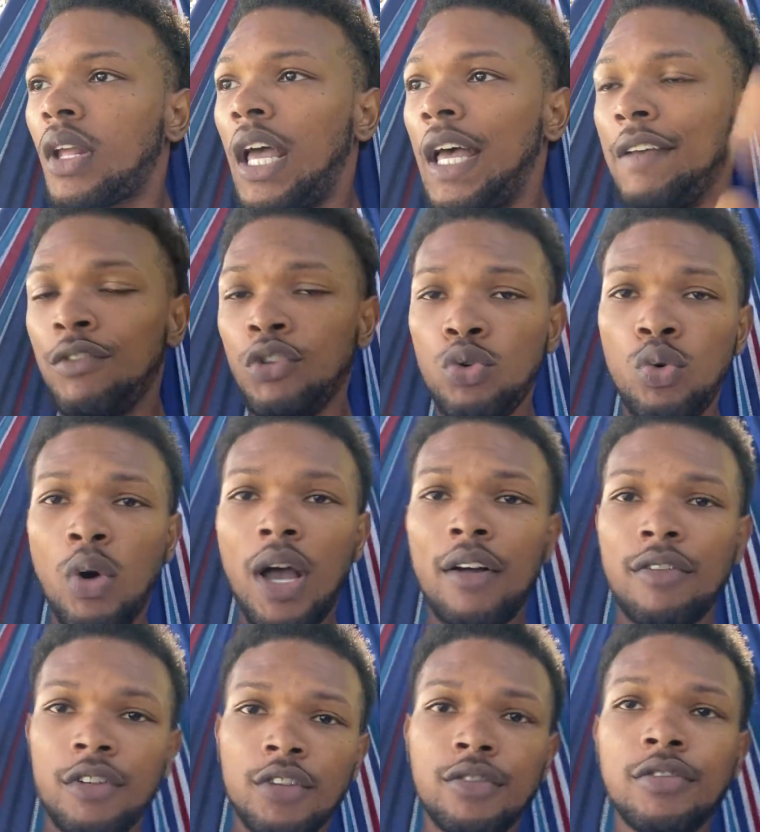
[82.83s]
If you
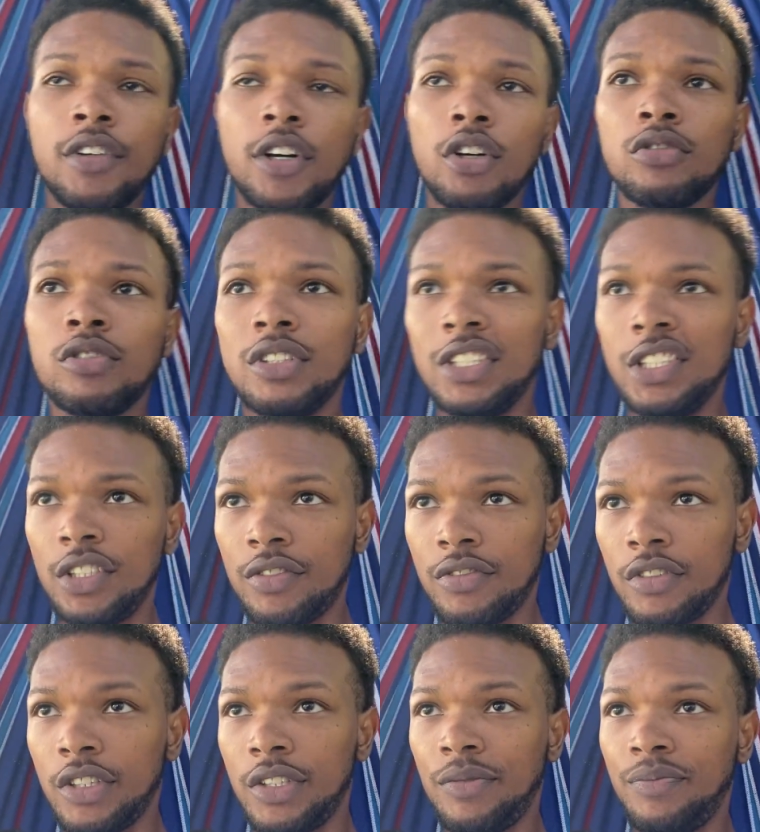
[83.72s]
ever felt
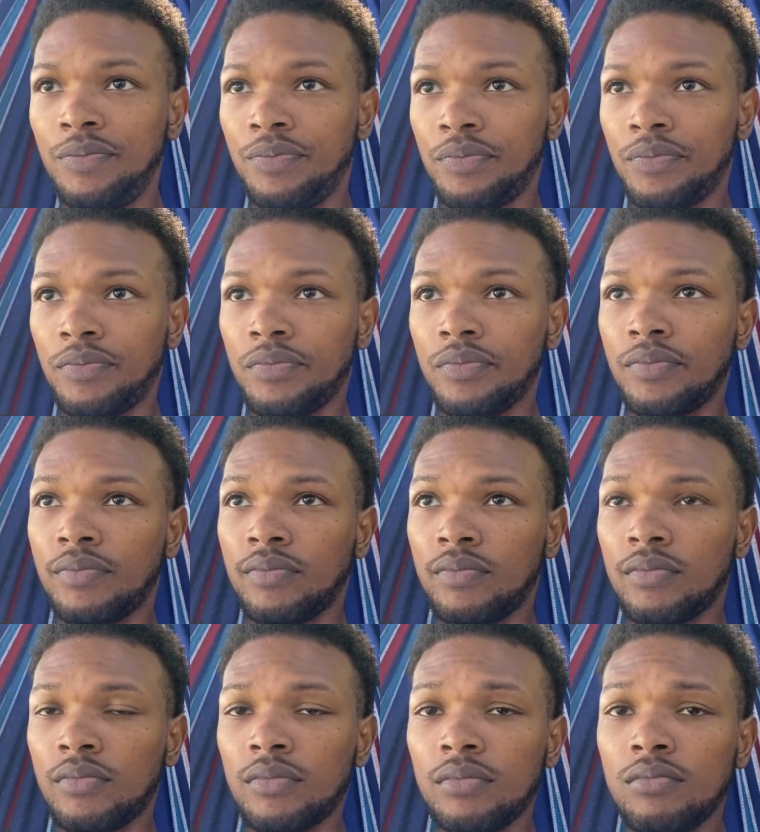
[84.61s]
different,
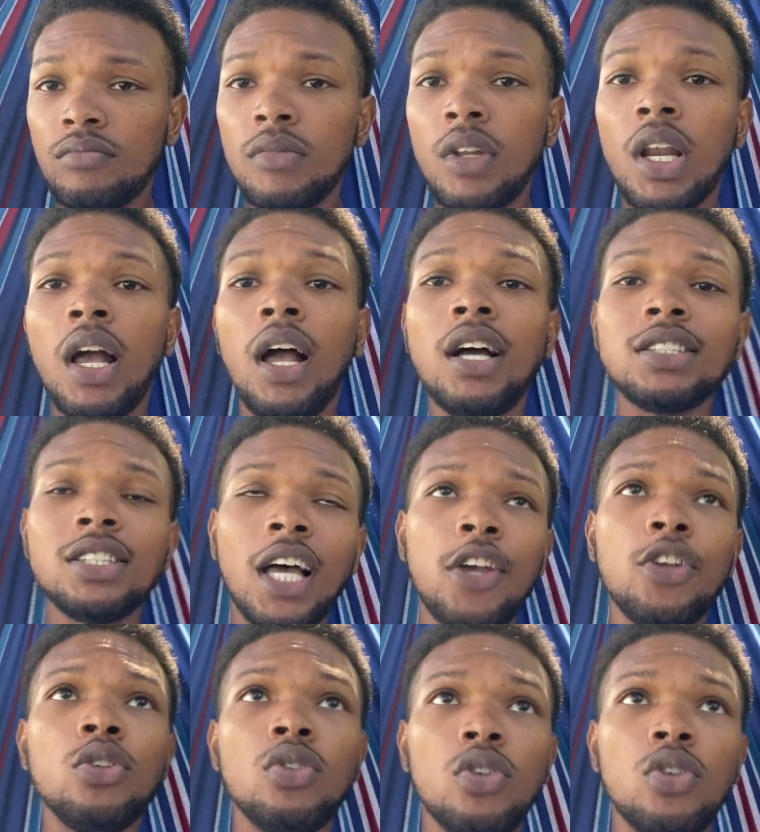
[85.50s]
that's how you